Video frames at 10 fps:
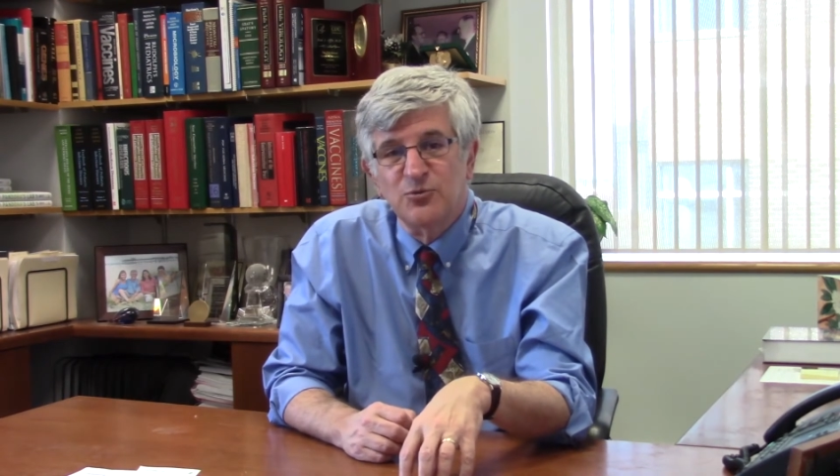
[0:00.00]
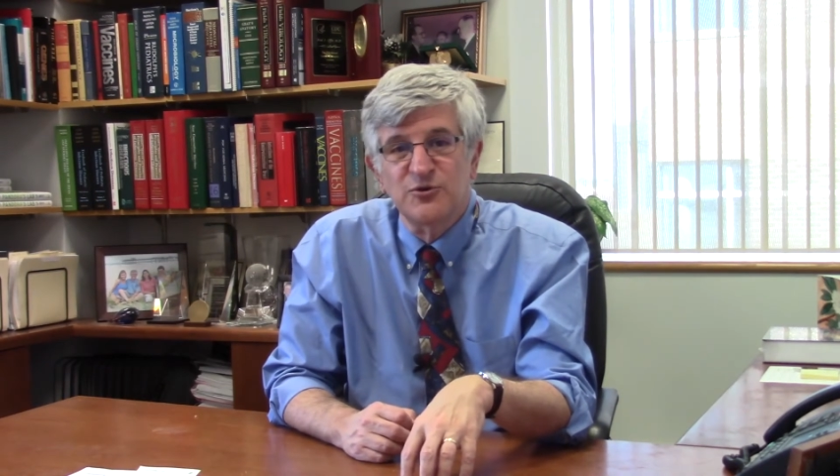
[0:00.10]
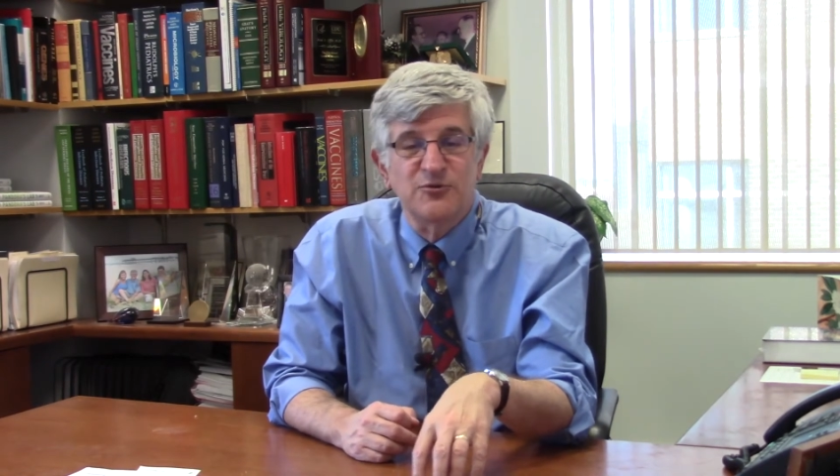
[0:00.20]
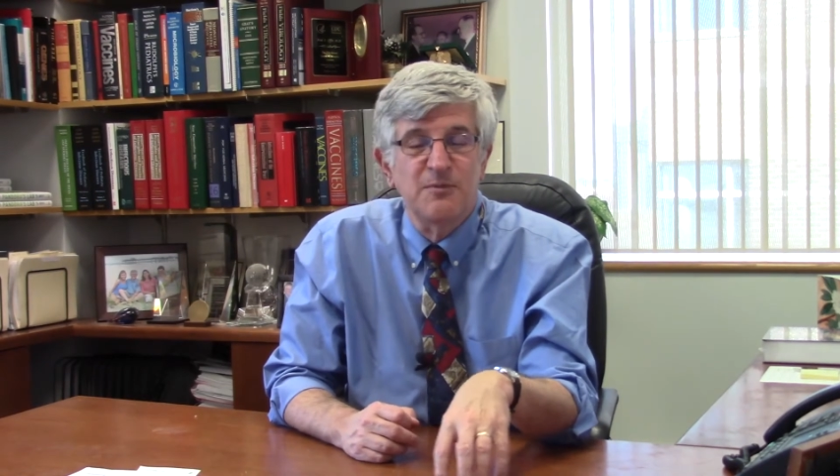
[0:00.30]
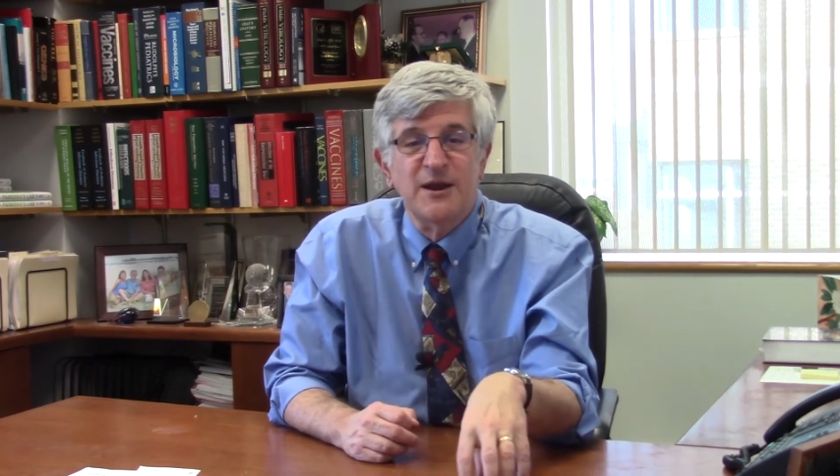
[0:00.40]

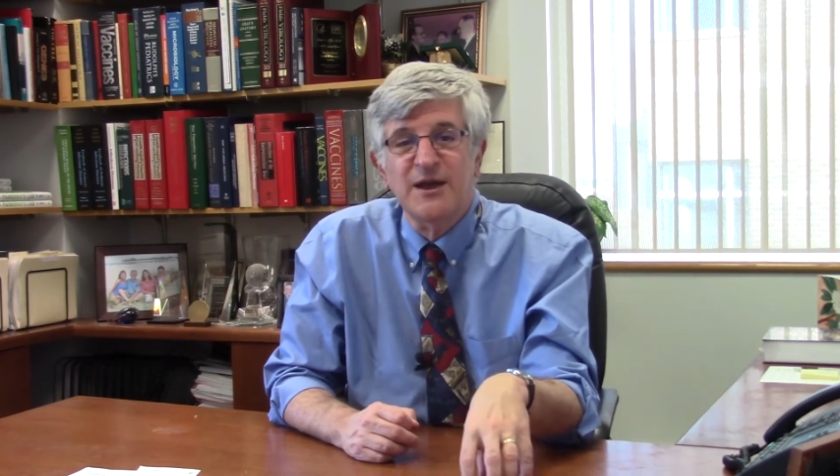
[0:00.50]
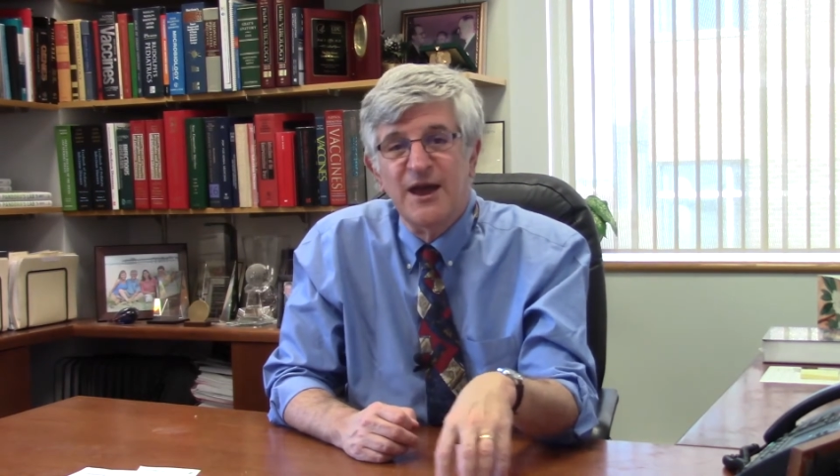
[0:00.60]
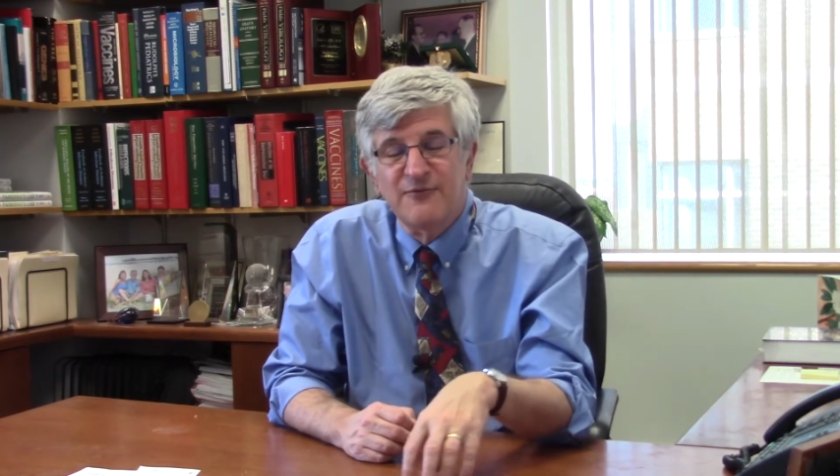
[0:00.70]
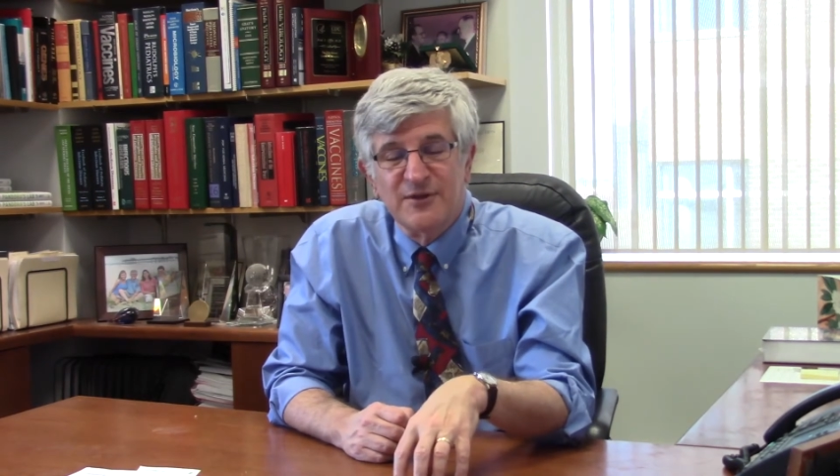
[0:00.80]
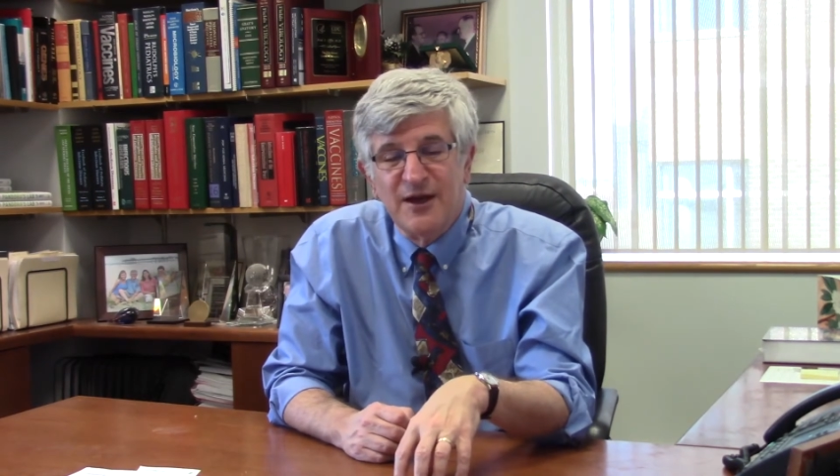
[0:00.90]
which is many
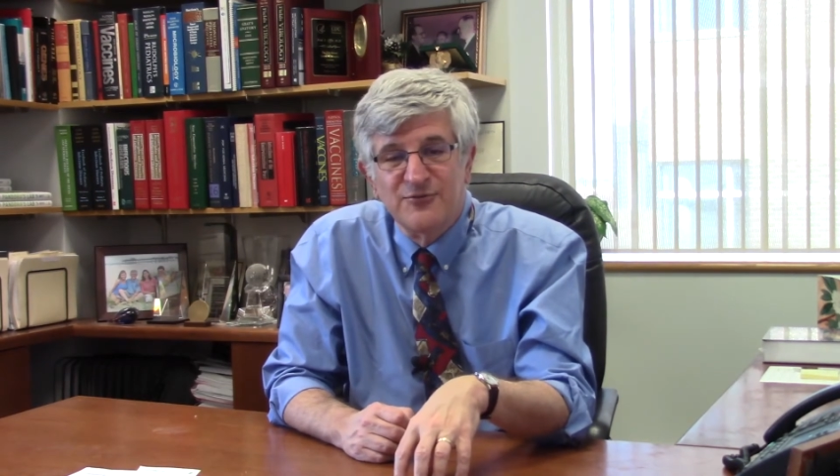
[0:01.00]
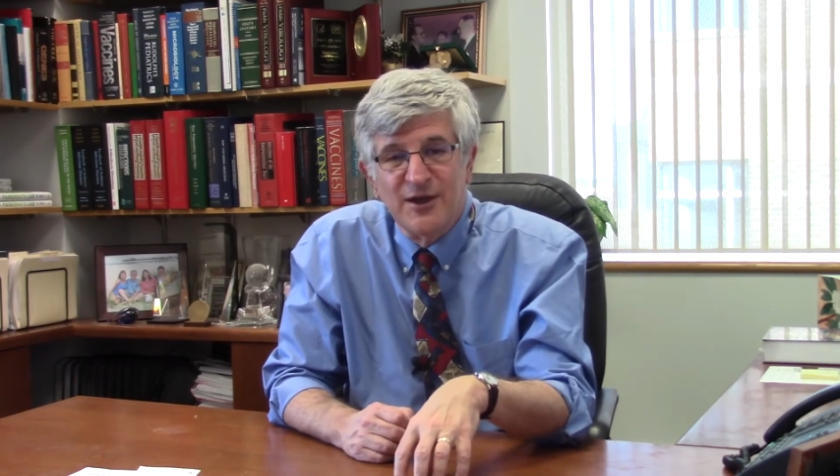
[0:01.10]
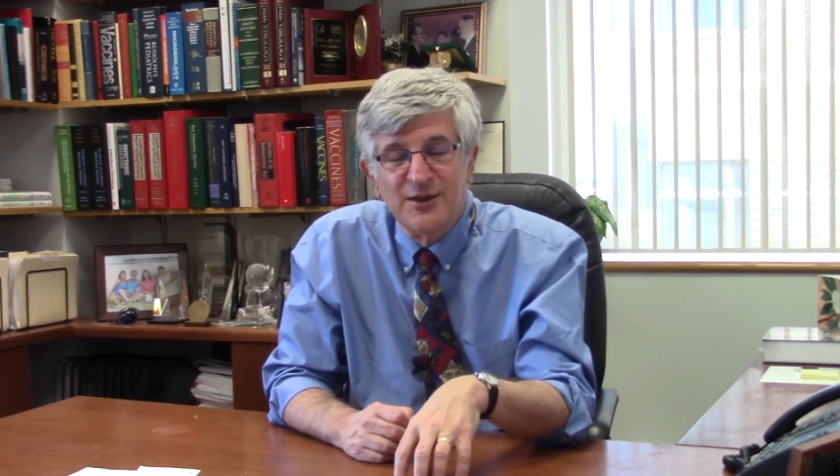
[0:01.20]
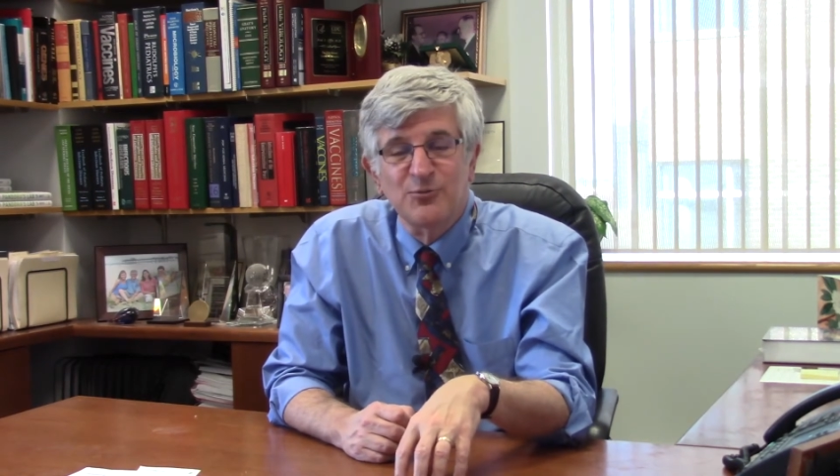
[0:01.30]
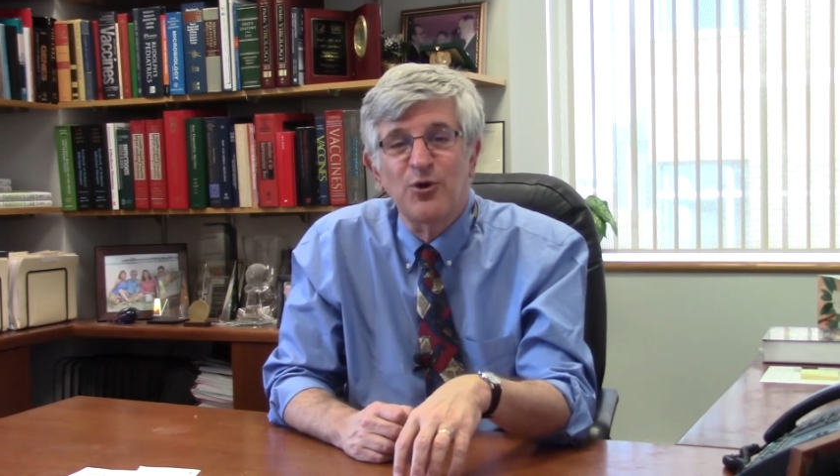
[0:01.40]
half lives
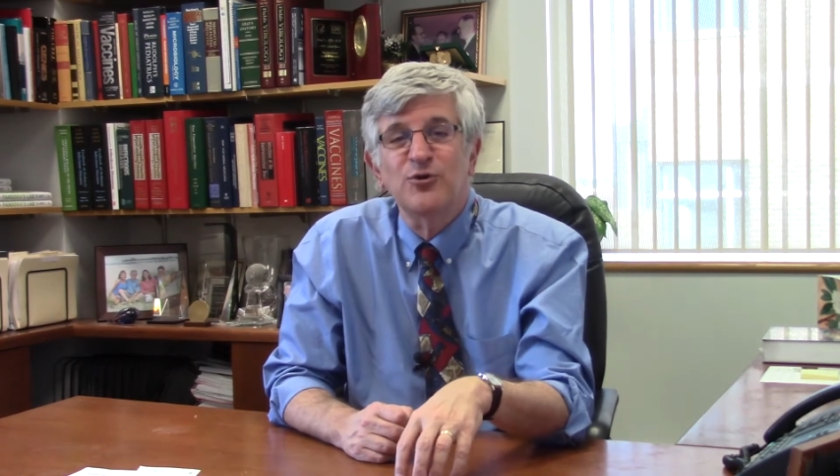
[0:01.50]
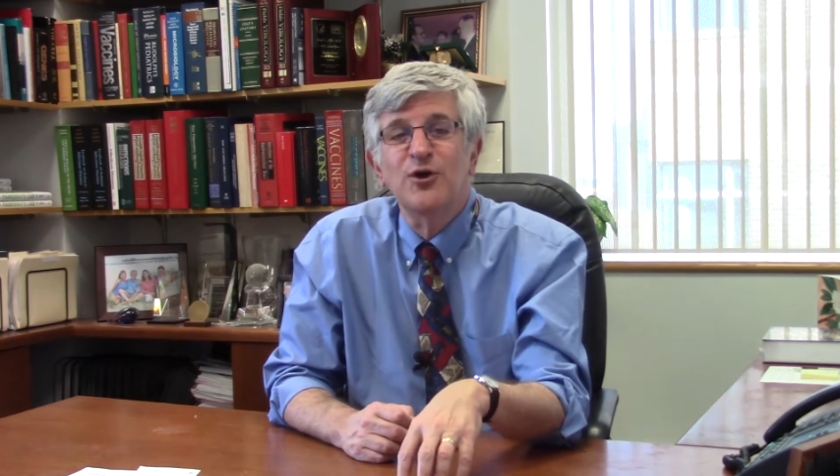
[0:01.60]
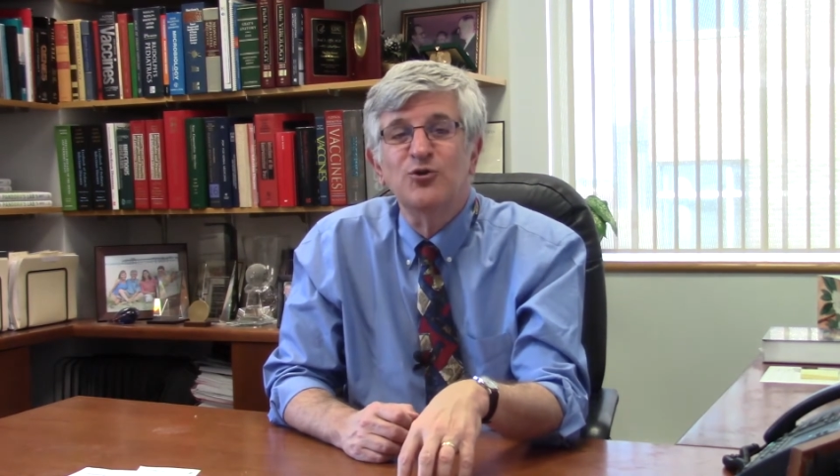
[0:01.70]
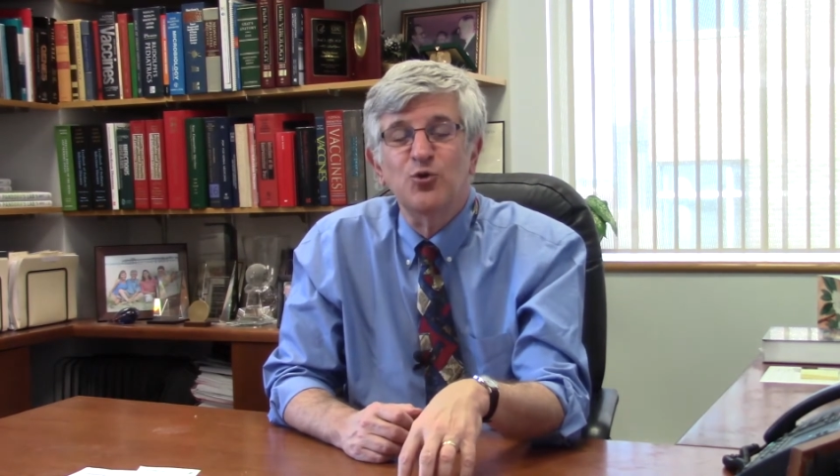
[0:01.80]
down the road,